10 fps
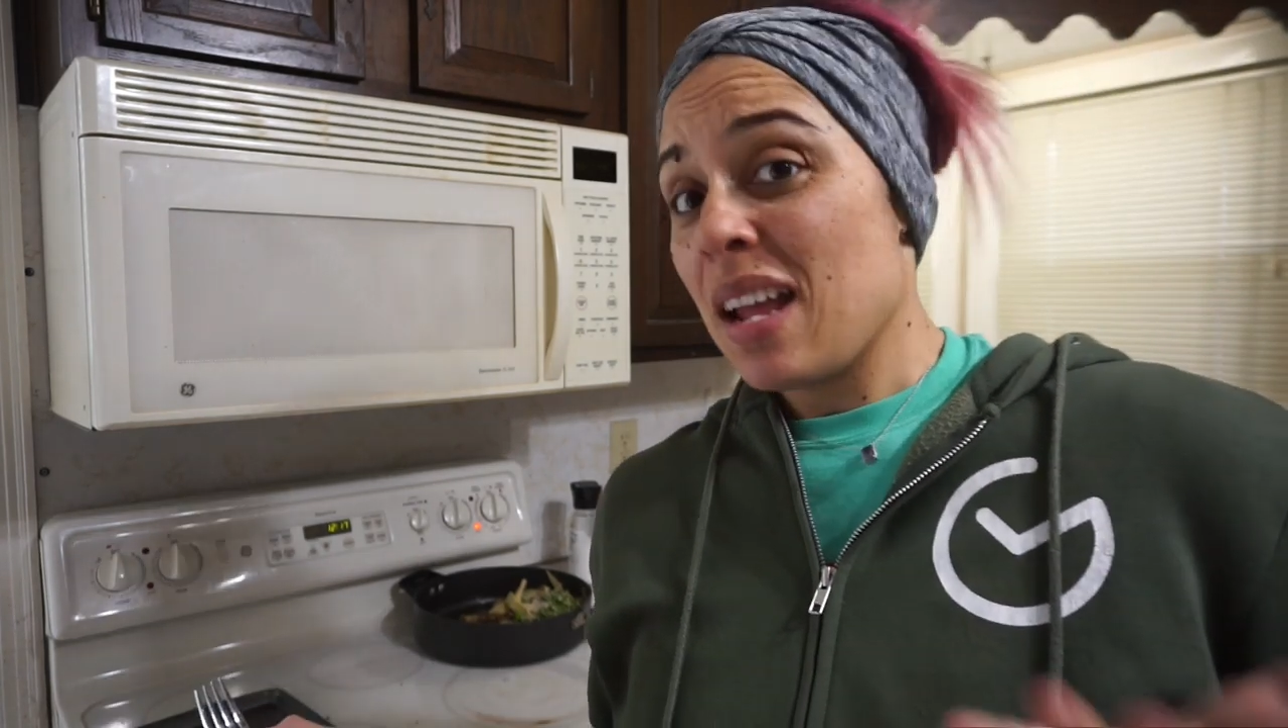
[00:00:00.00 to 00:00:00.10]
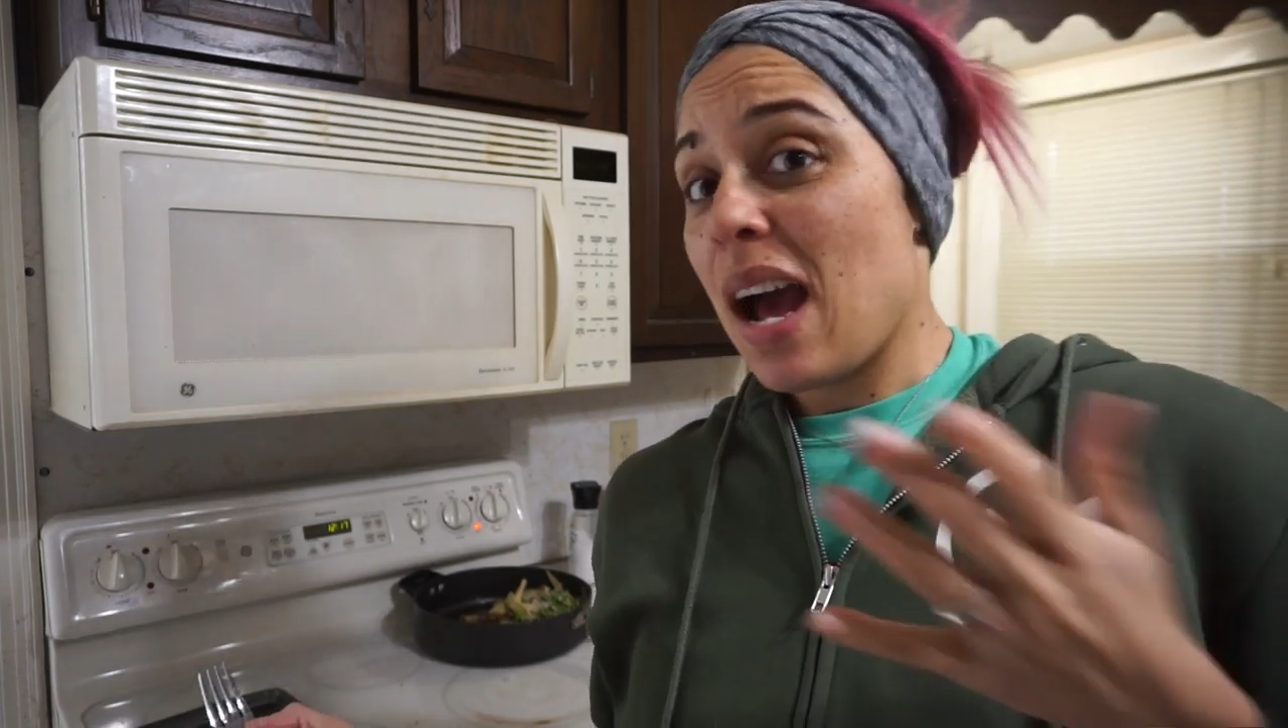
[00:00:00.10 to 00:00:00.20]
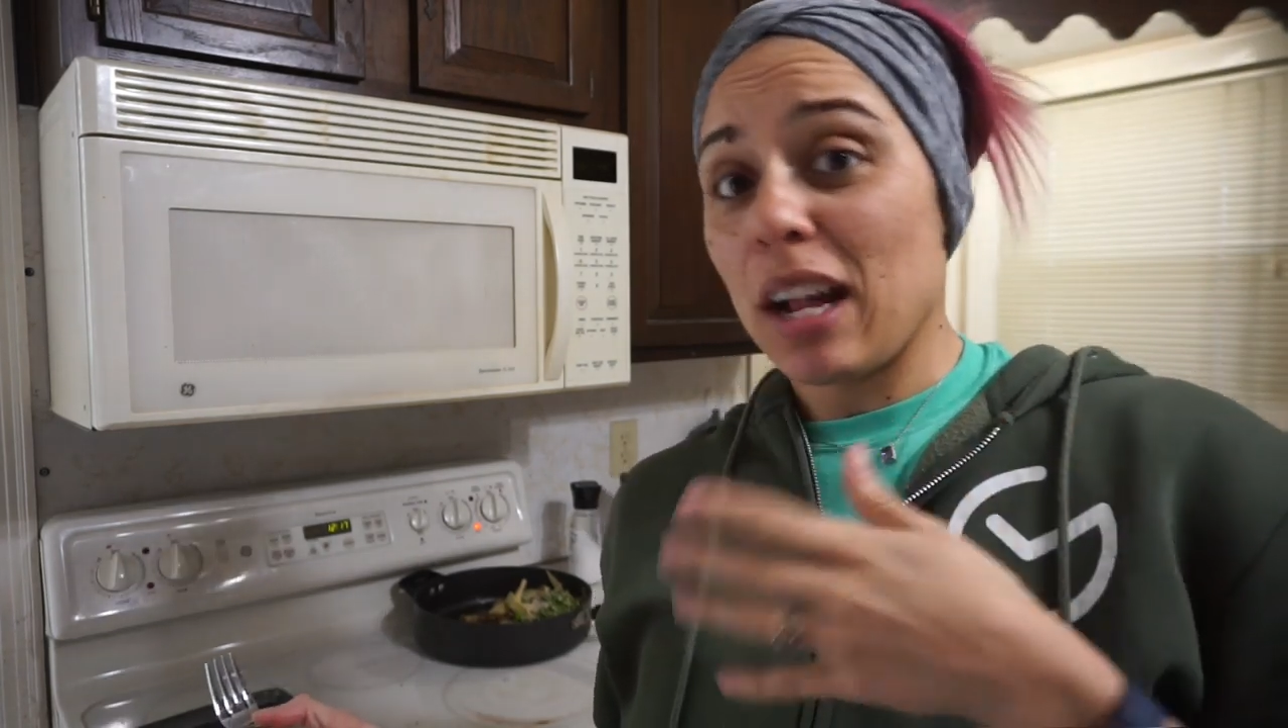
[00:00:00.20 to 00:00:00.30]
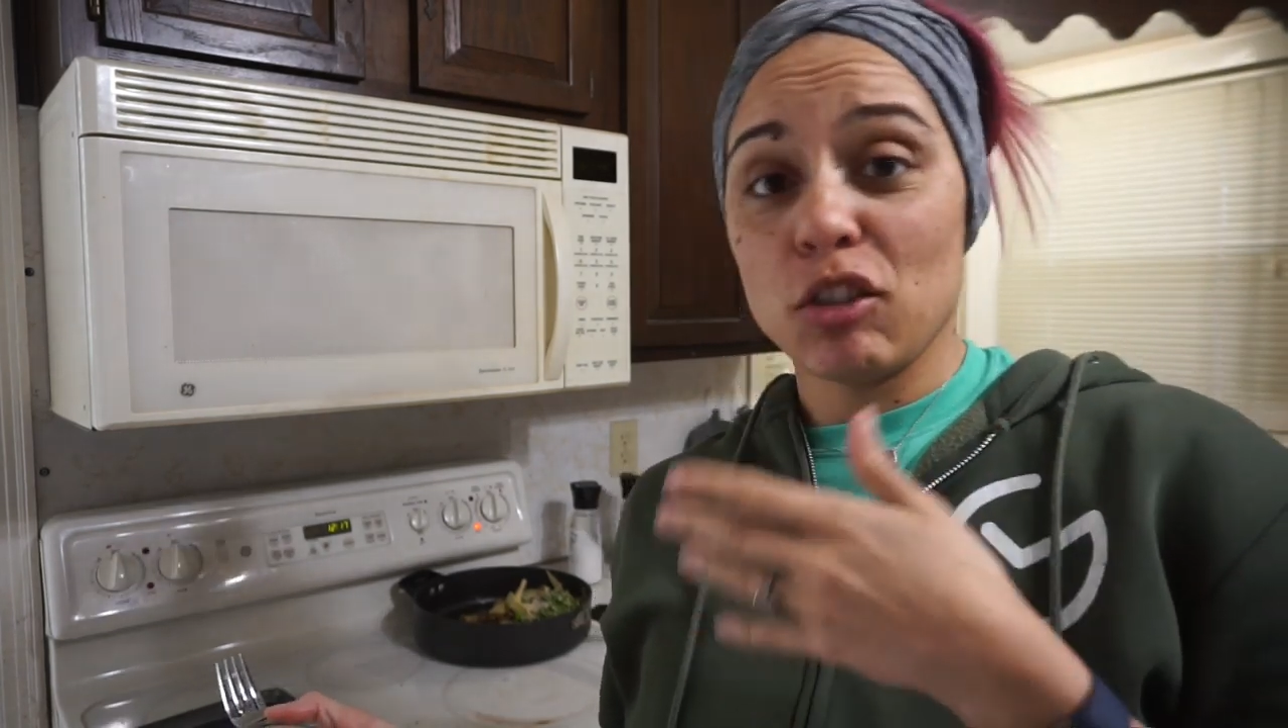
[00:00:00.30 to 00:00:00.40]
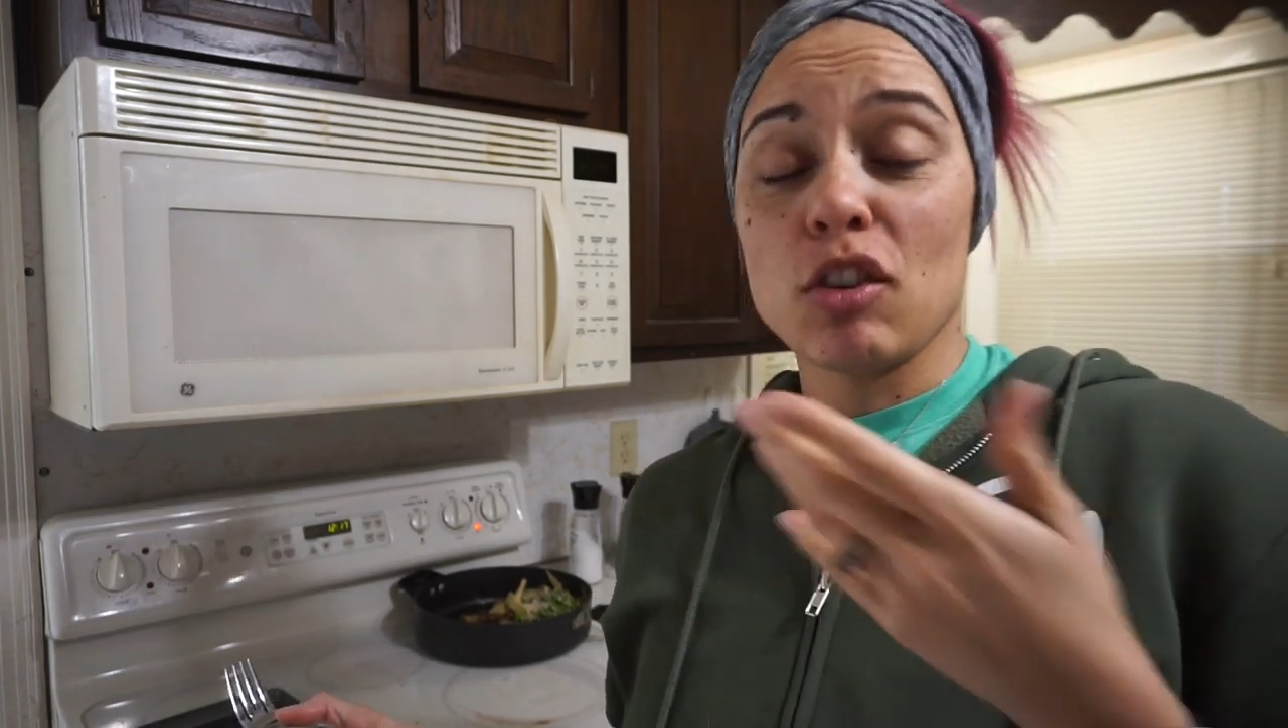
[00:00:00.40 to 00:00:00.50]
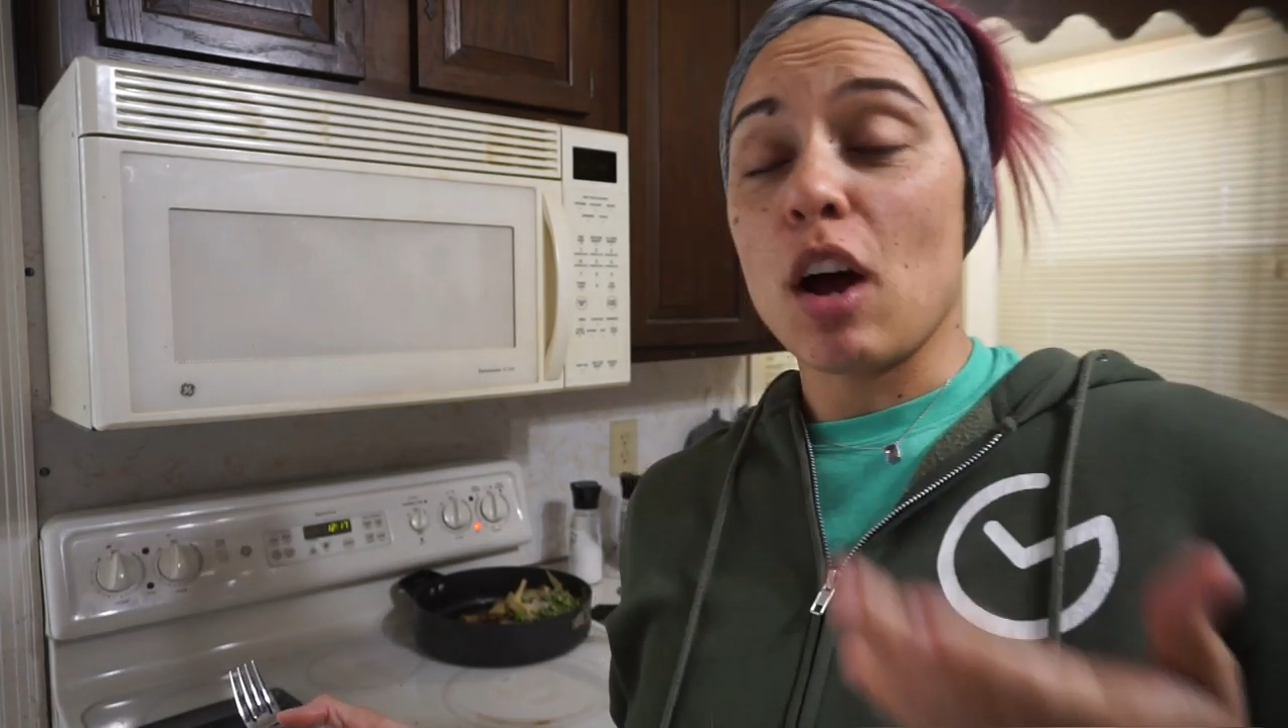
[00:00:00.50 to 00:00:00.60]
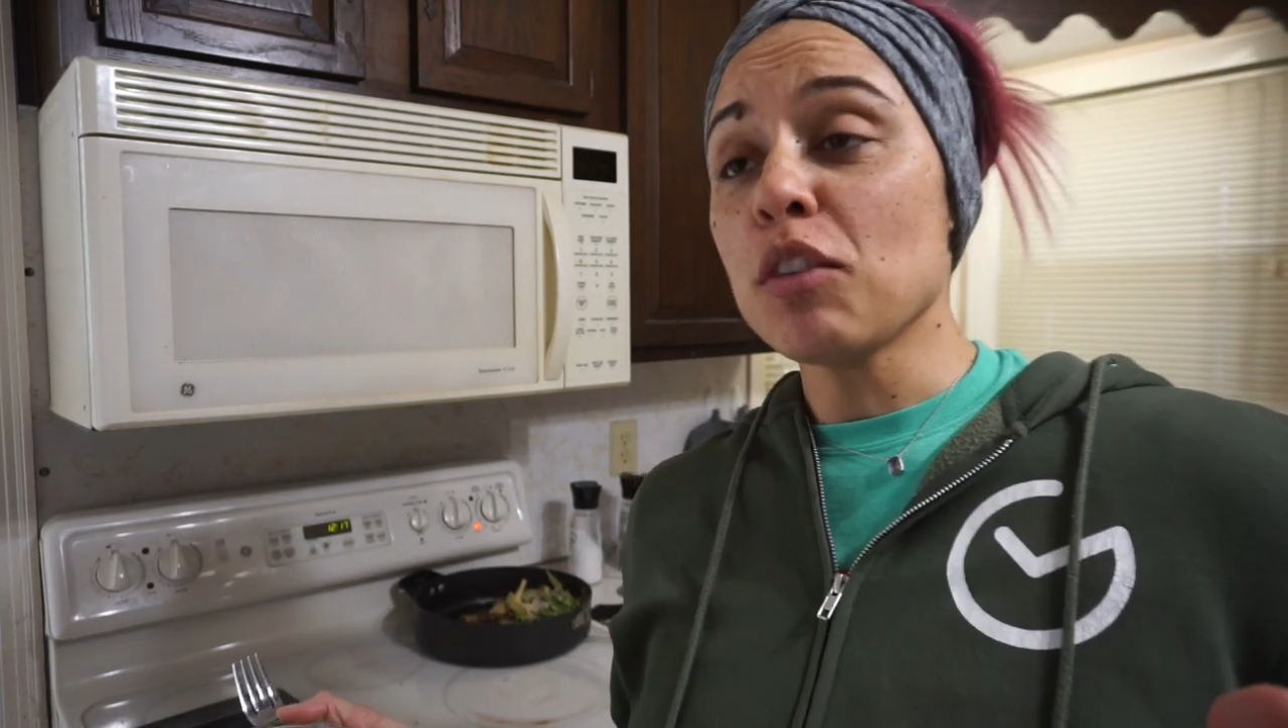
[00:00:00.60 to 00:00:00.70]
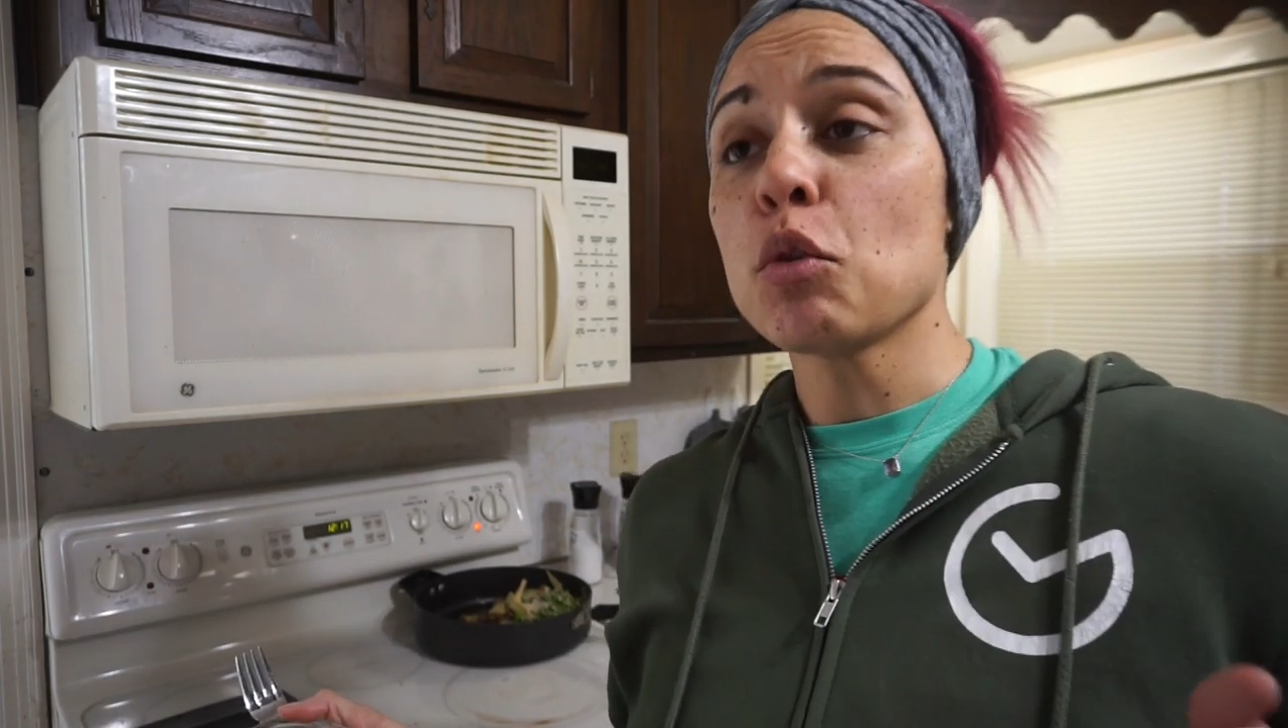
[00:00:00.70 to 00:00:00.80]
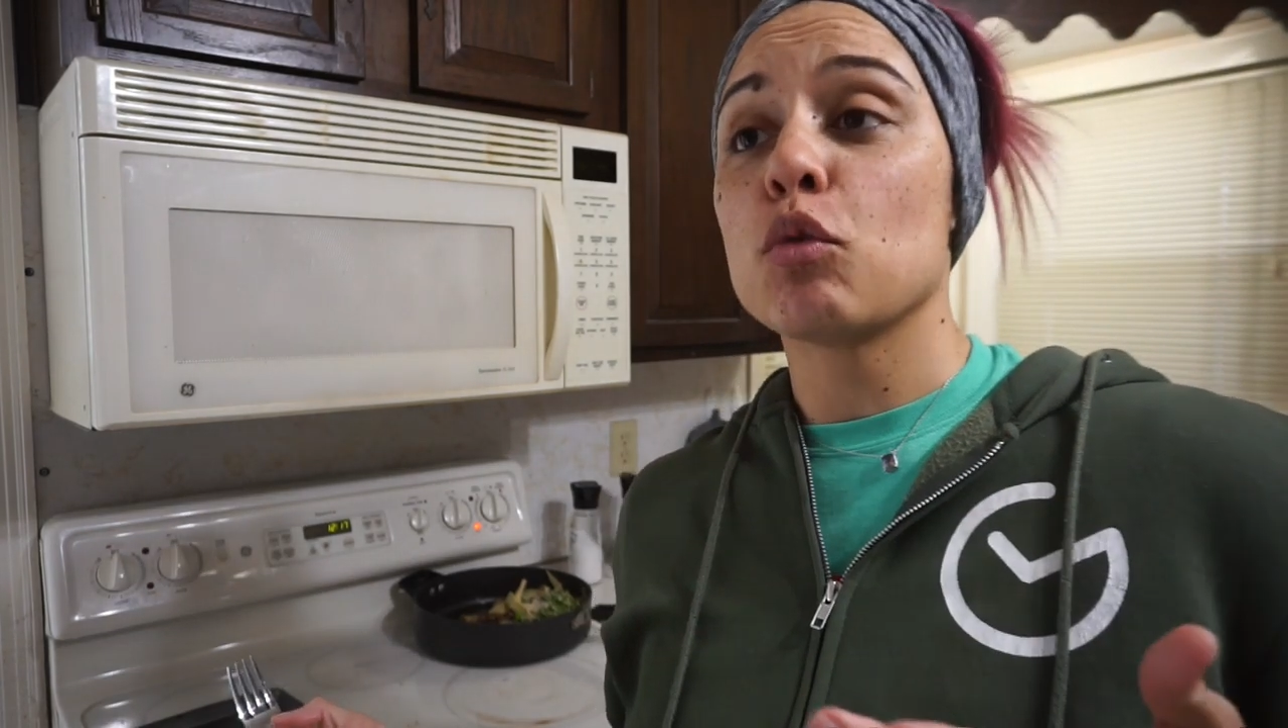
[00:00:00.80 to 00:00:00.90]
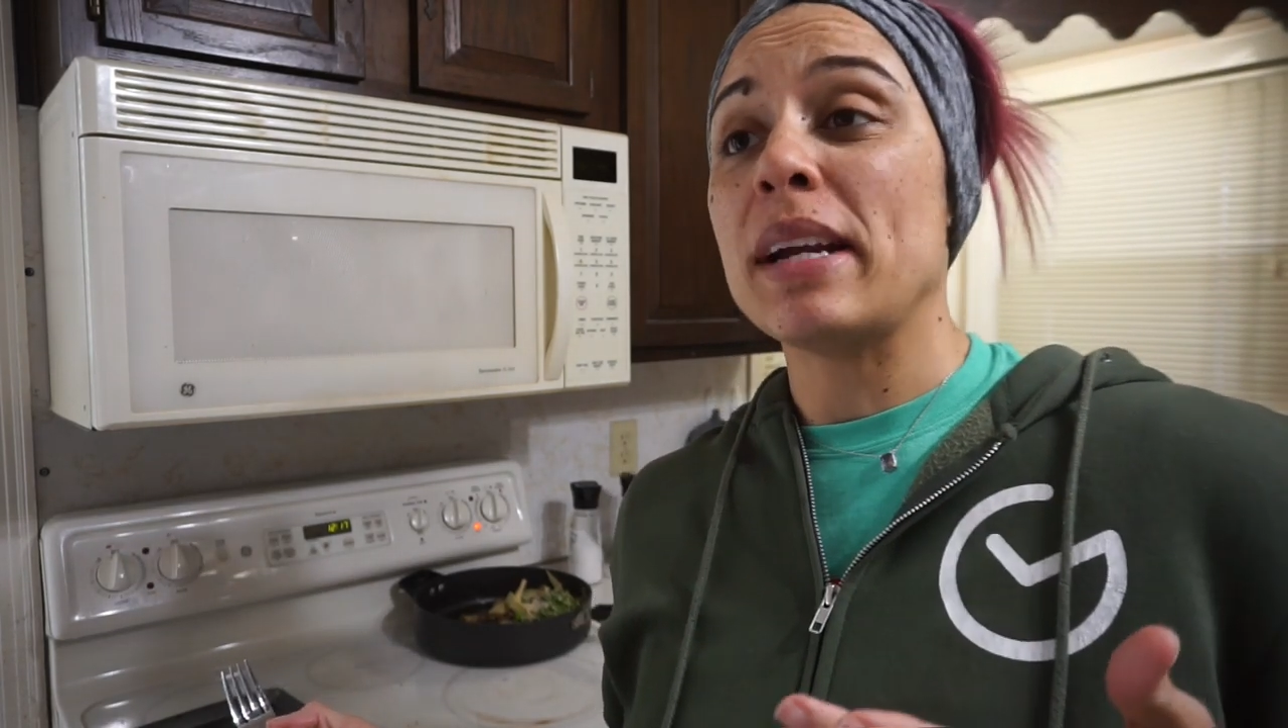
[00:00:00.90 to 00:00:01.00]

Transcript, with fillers: I just also